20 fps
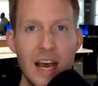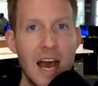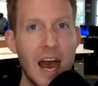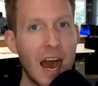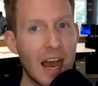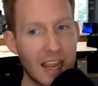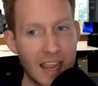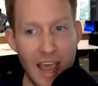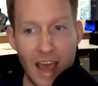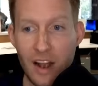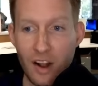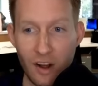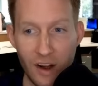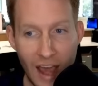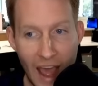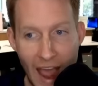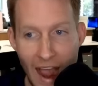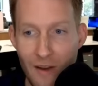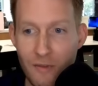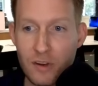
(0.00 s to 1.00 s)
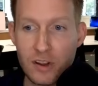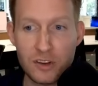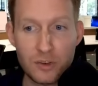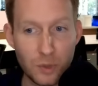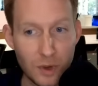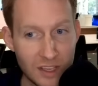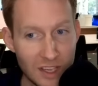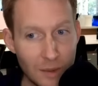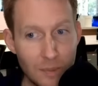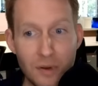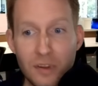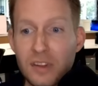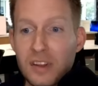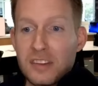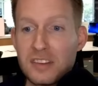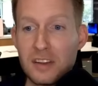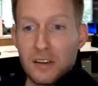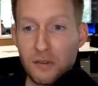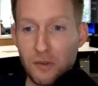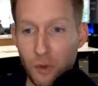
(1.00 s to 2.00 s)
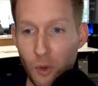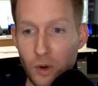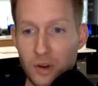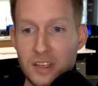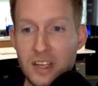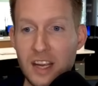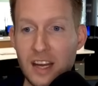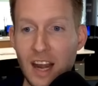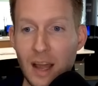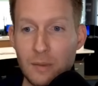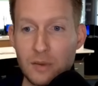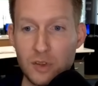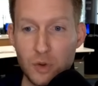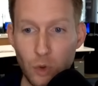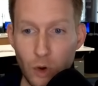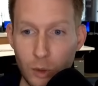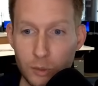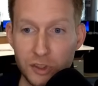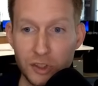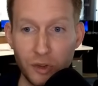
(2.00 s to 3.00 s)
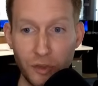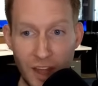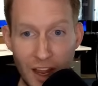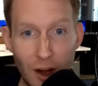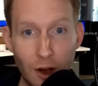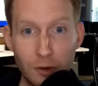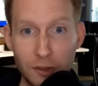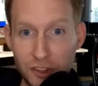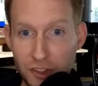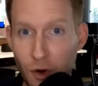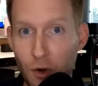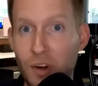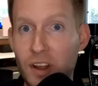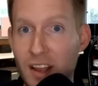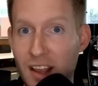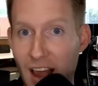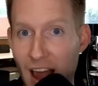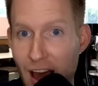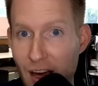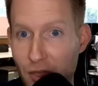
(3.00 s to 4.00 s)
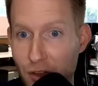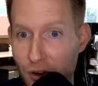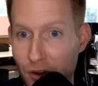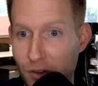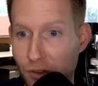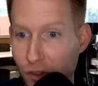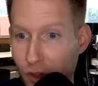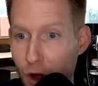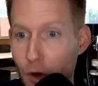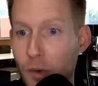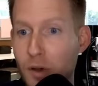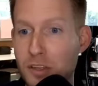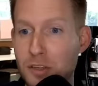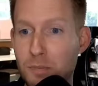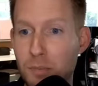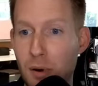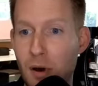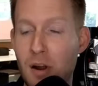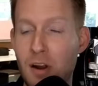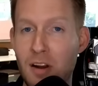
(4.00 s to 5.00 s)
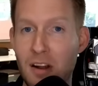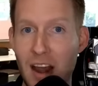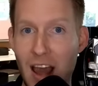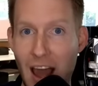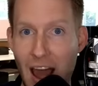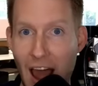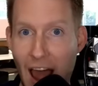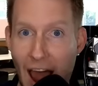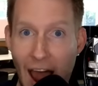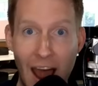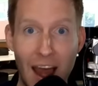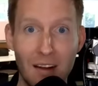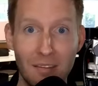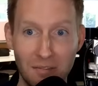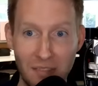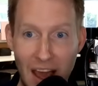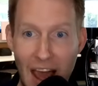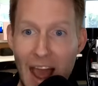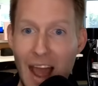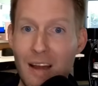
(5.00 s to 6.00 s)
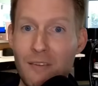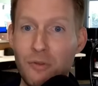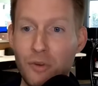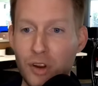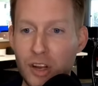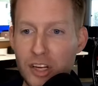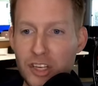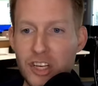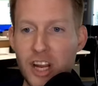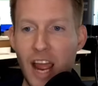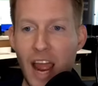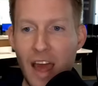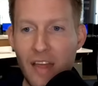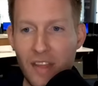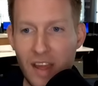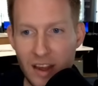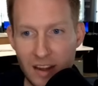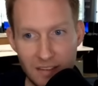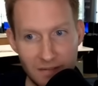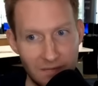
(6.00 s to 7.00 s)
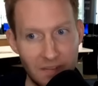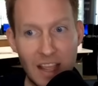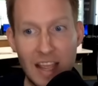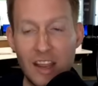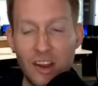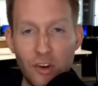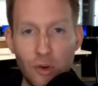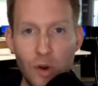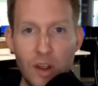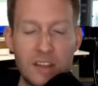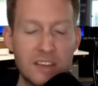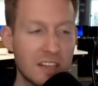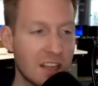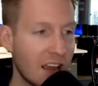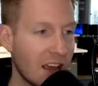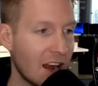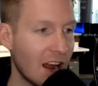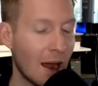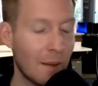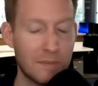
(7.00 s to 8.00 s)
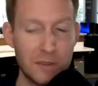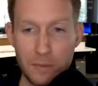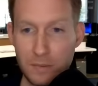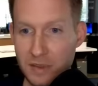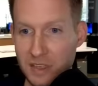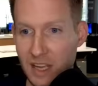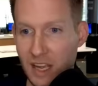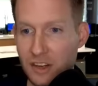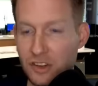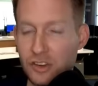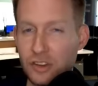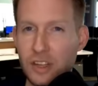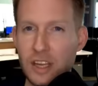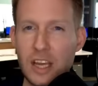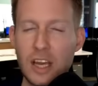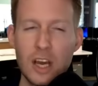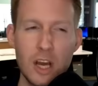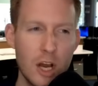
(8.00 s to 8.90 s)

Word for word: Again, on average, we typically see 14 named storms. So they are starting their lowest part at average and then increasing it up to potentially